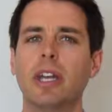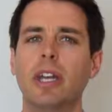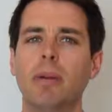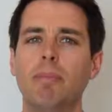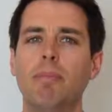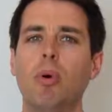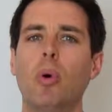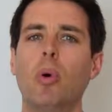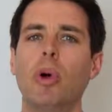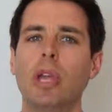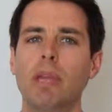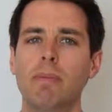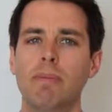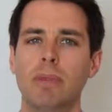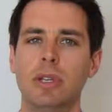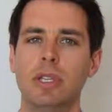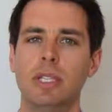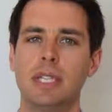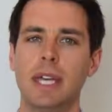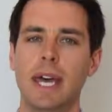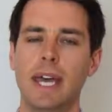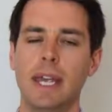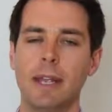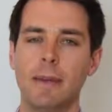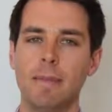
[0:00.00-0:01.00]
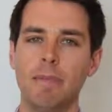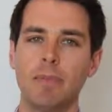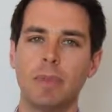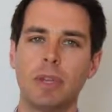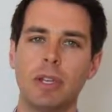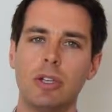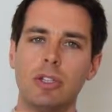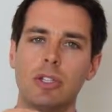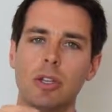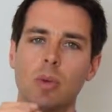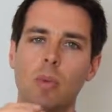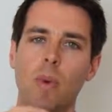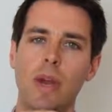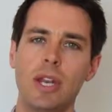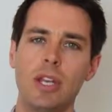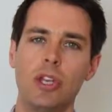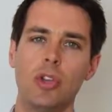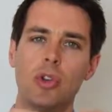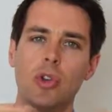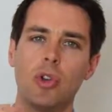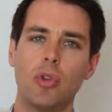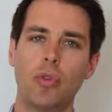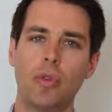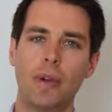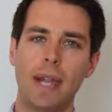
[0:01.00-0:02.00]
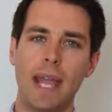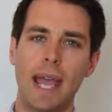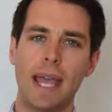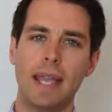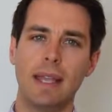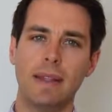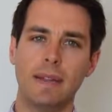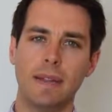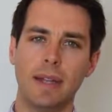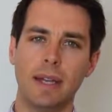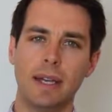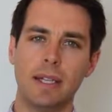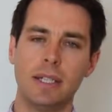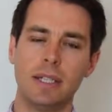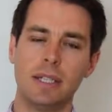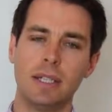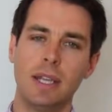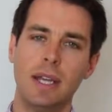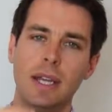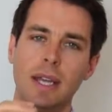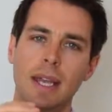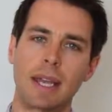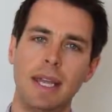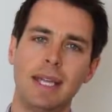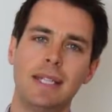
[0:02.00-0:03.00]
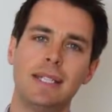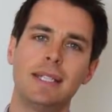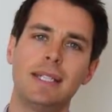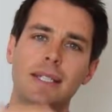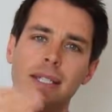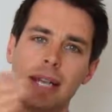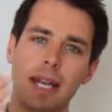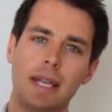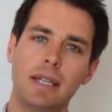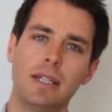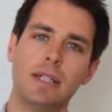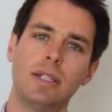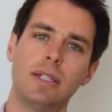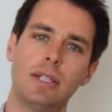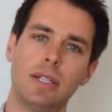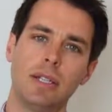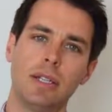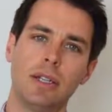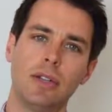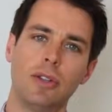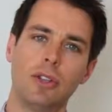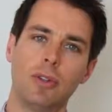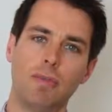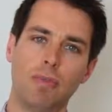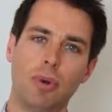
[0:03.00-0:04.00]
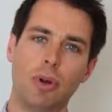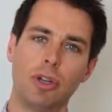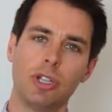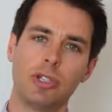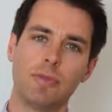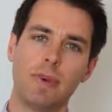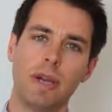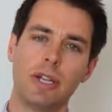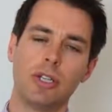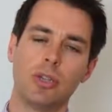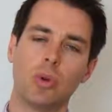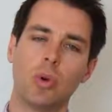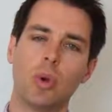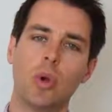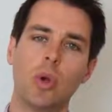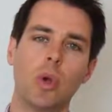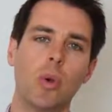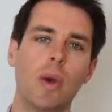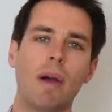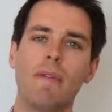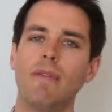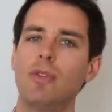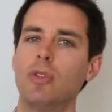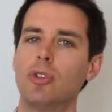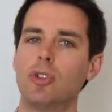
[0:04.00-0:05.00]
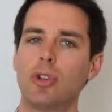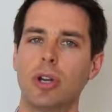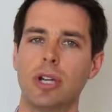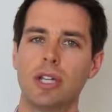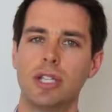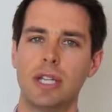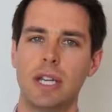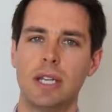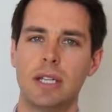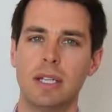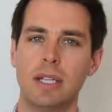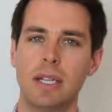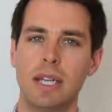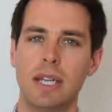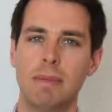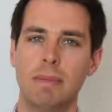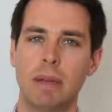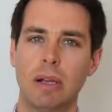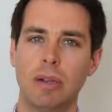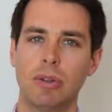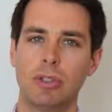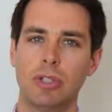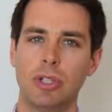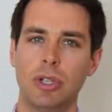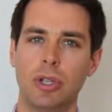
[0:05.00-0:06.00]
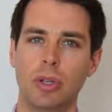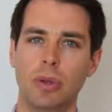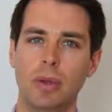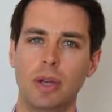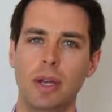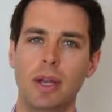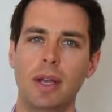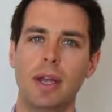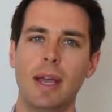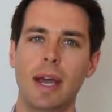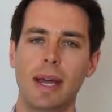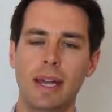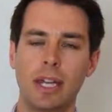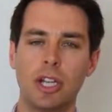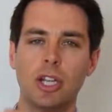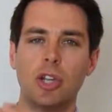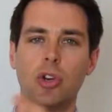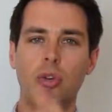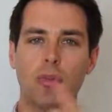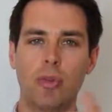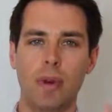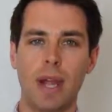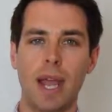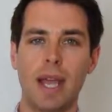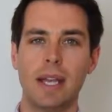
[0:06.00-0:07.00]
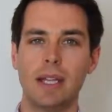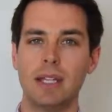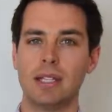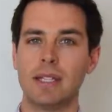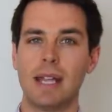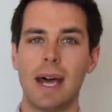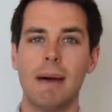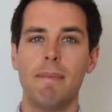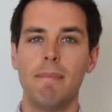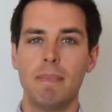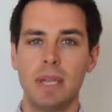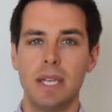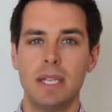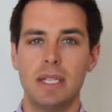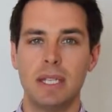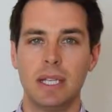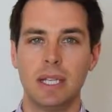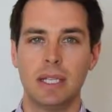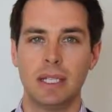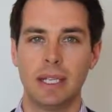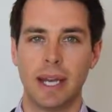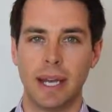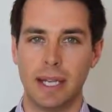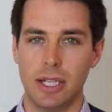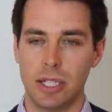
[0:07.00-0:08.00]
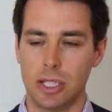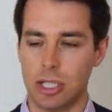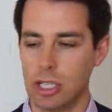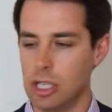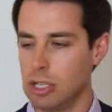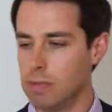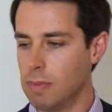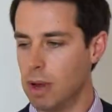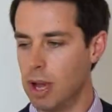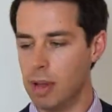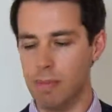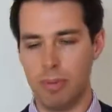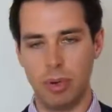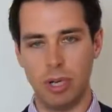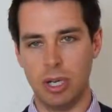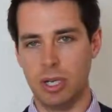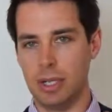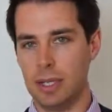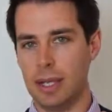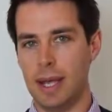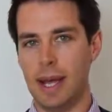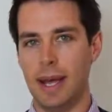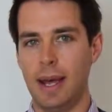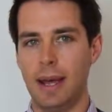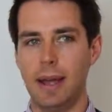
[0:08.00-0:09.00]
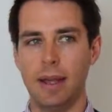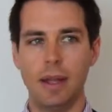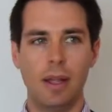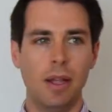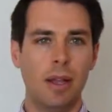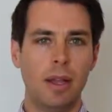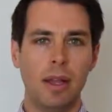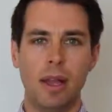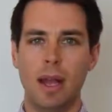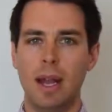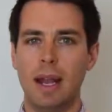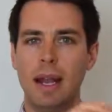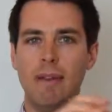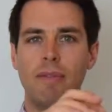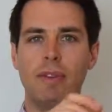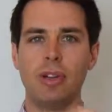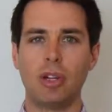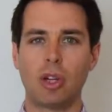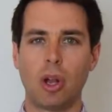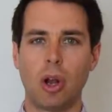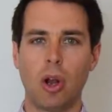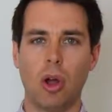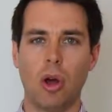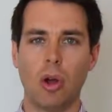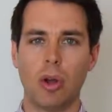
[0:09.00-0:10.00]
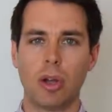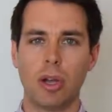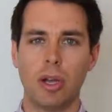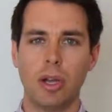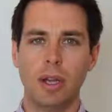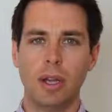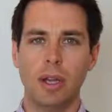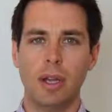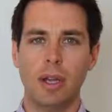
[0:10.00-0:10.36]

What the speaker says: an appointment date. So when you create this, it sends the prospect or whoever you're trying to send an email to, and it creates that meeting date. So you might put in there 11 o'clock